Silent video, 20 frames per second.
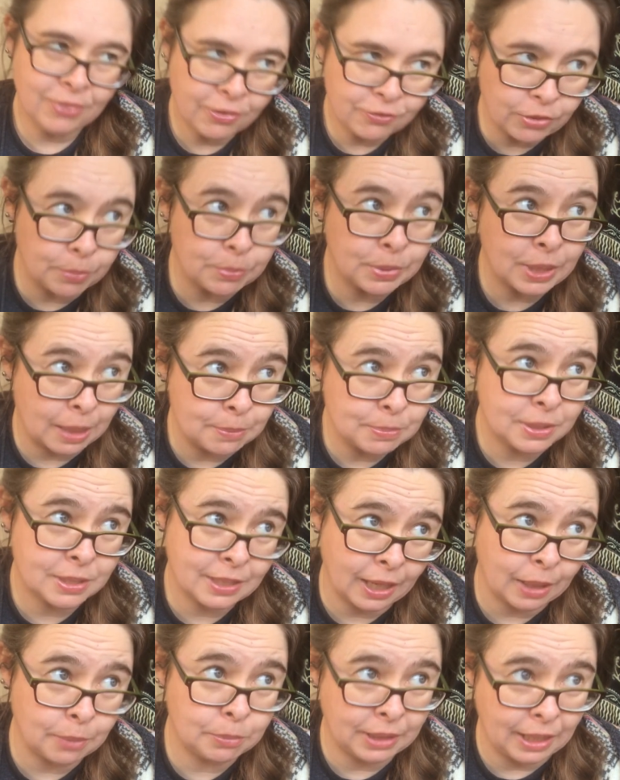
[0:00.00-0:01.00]
From time to
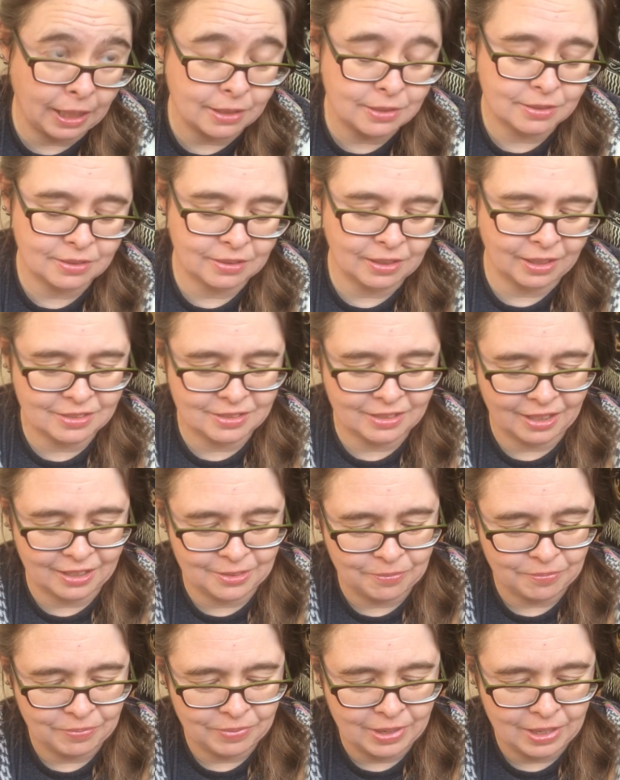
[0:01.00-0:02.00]
time, yes, I
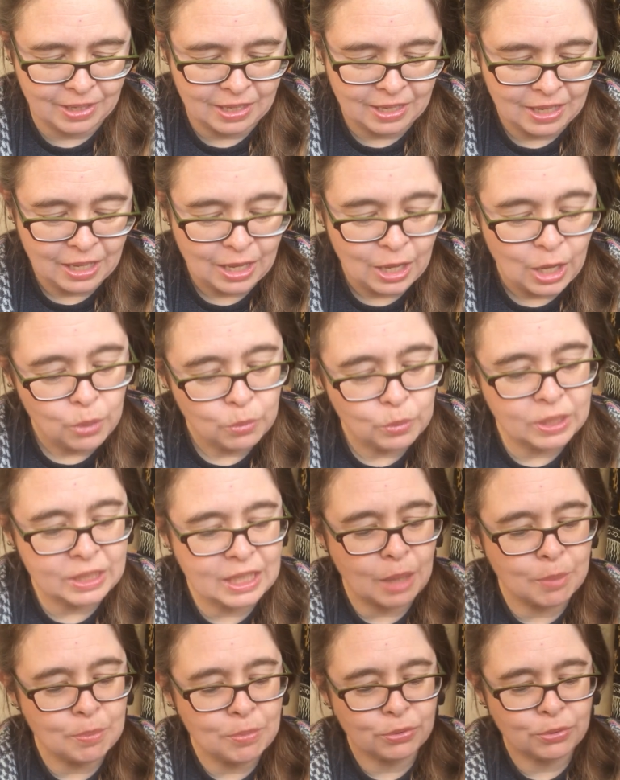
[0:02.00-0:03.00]
said. We'd
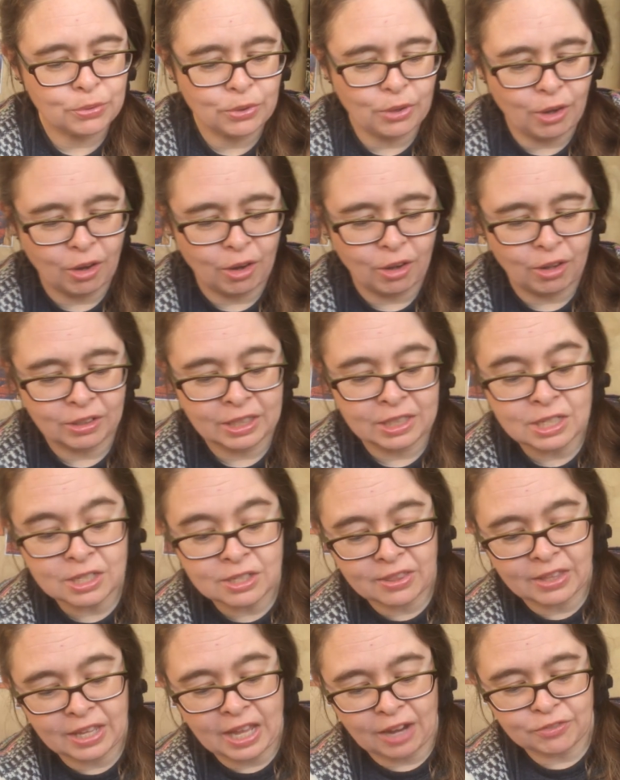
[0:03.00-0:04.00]
come through the hall and
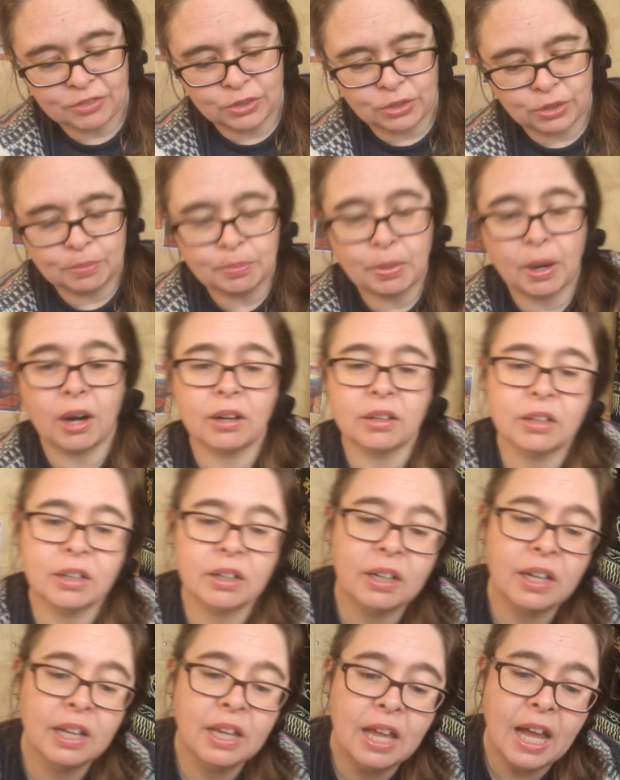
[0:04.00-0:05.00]
into the afternoon
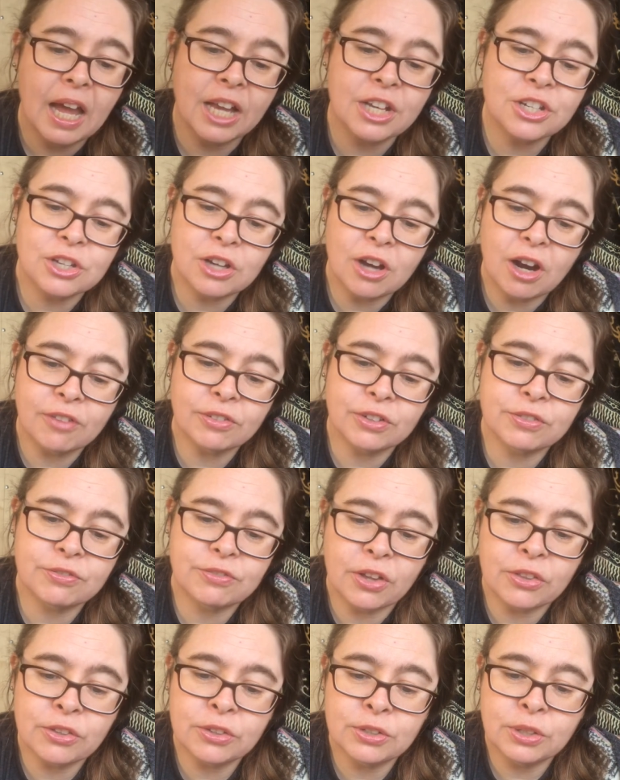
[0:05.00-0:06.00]
parlor, and she offered
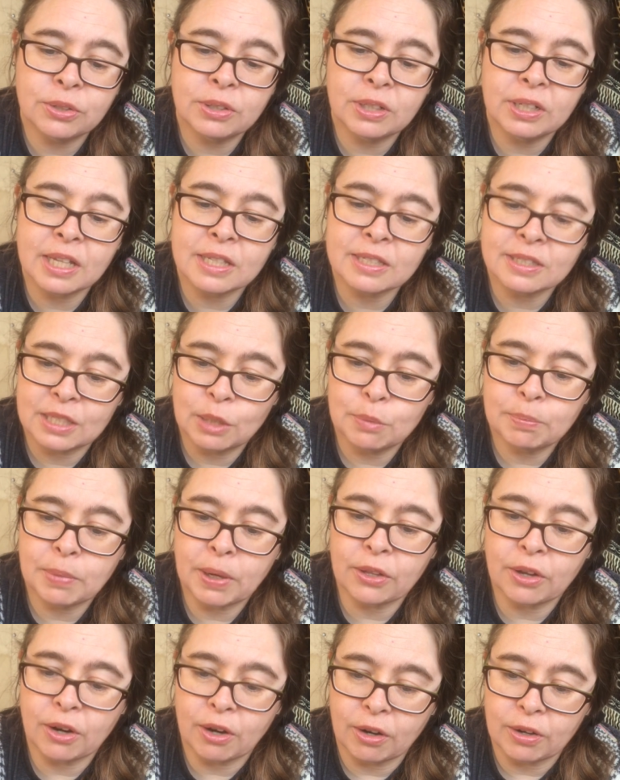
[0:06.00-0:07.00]
Father Noonan a seat
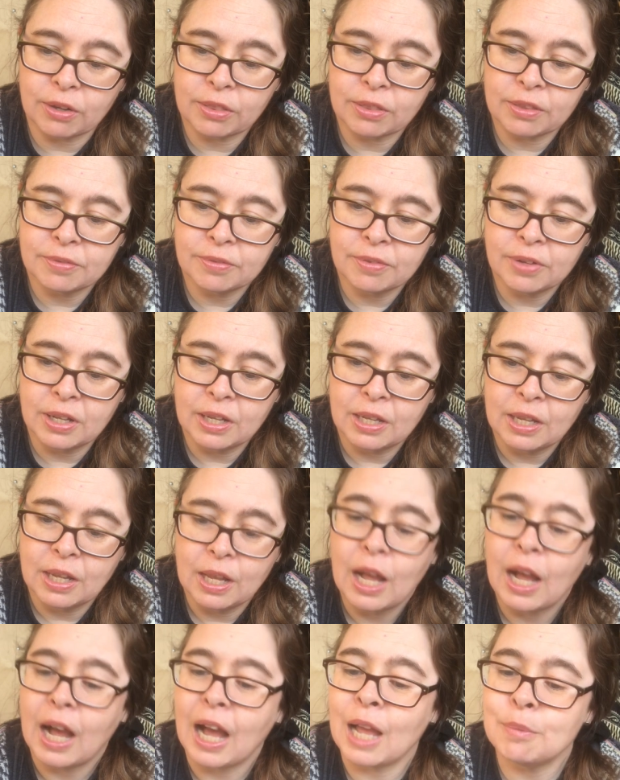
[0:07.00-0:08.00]
by the hearth.
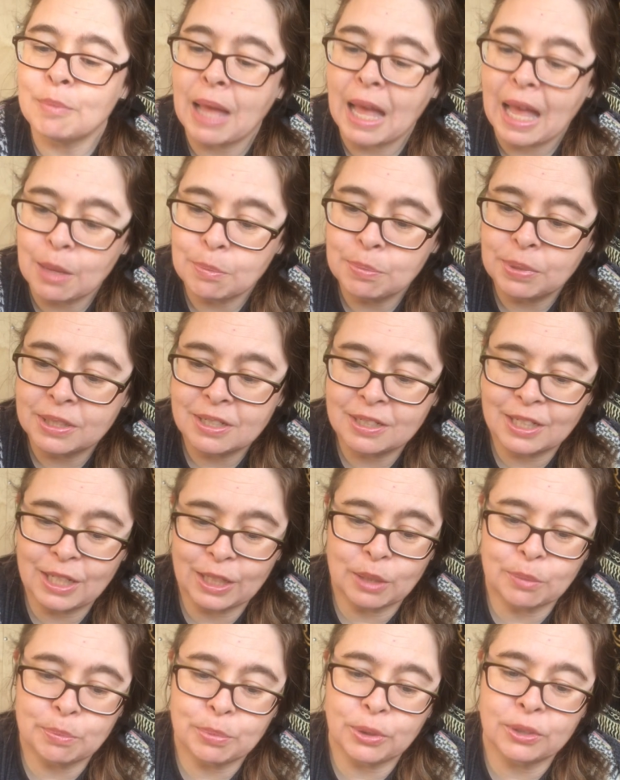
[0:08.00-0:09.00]
I'm happy to
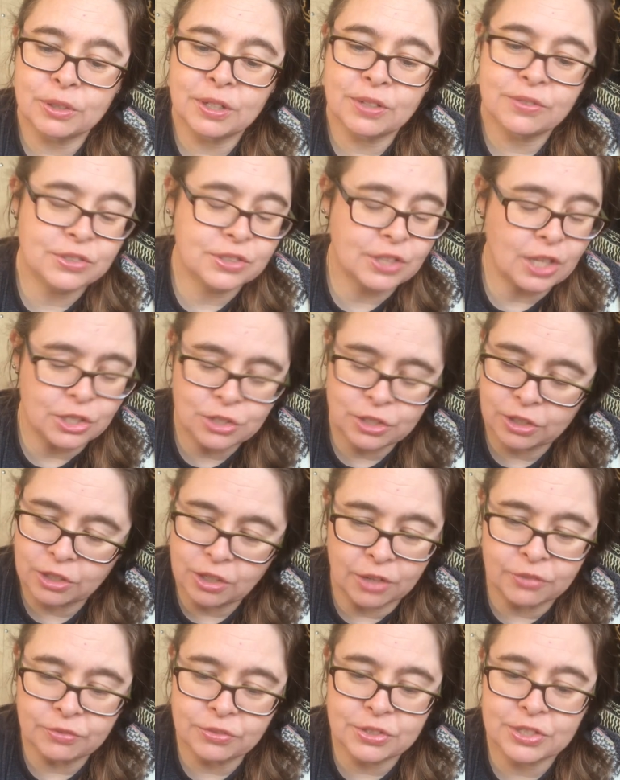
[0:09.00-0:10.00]
take the burden of such a
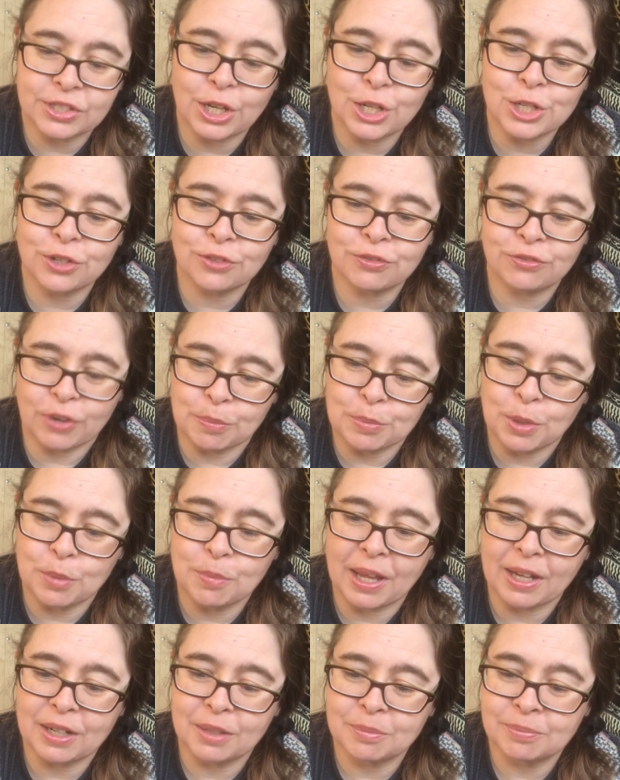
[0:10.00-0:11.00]
conversation from you,
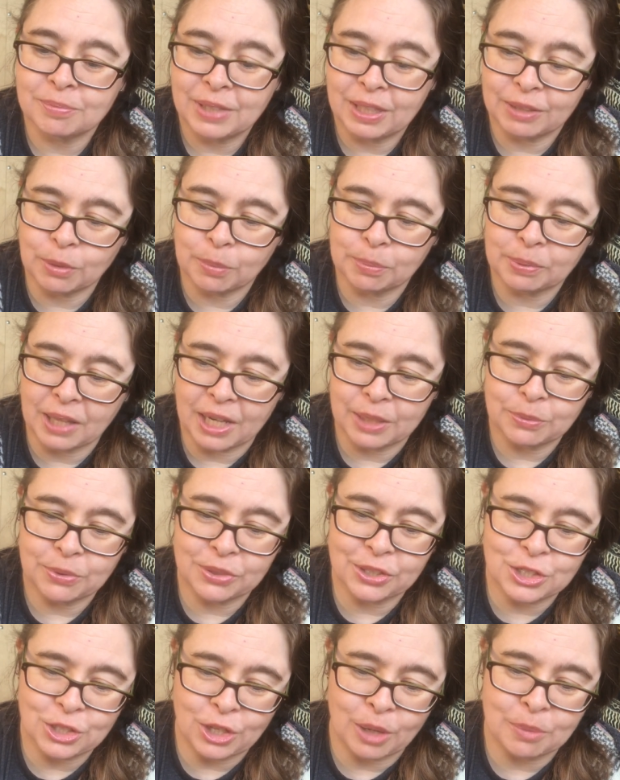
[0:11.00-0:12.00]
madam, he replied with
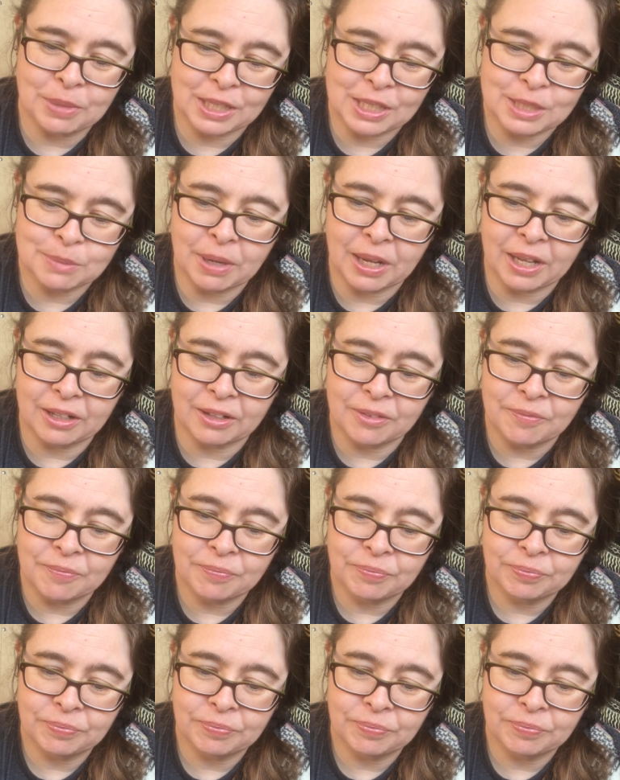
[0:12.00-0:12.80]
a charming smile.